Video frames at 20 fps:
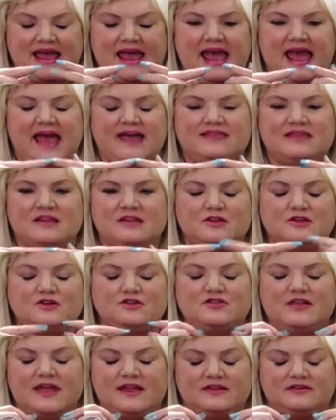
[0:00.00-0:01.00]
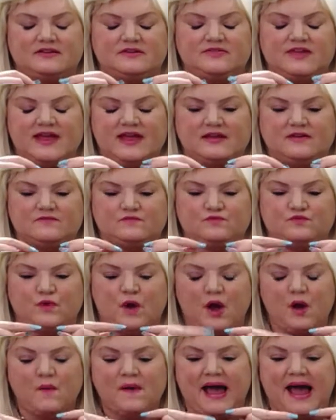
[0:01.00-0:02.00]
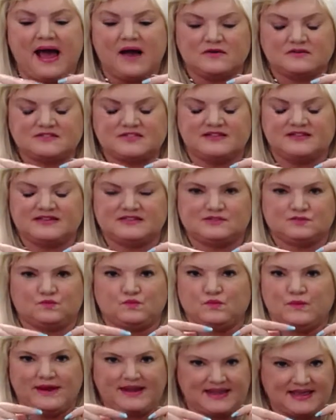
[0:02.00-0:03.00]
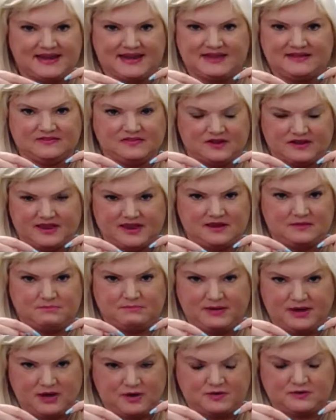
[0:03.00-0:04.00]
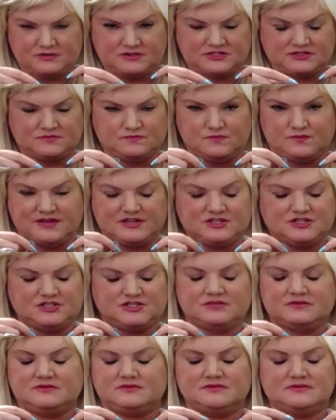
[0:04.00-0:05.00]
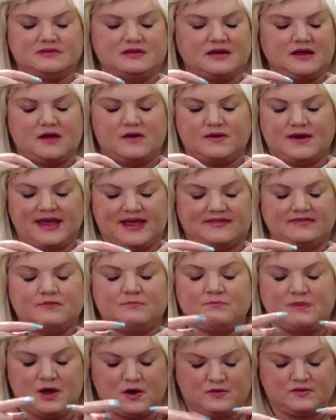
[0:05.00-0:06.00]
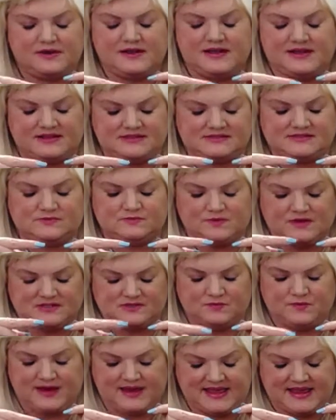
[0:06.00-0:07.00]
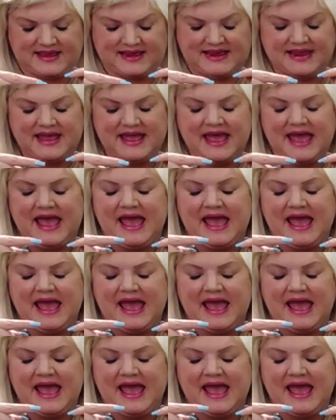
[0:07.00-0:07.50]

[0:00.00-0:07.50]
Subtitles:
And then they row out to this rickety-looking boat, which, okay, the boat is rickety.